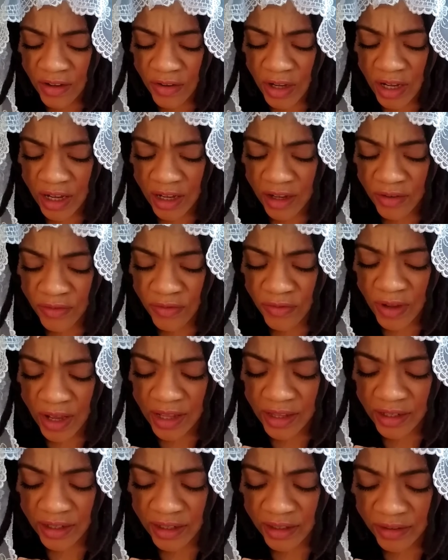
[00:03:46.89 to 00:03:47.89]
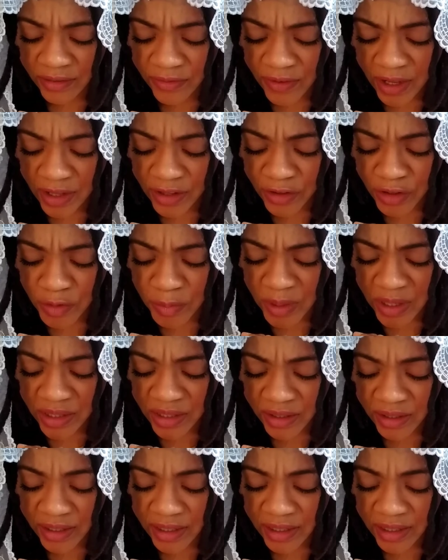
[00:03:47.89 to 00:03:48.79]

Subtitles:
Father and Mother.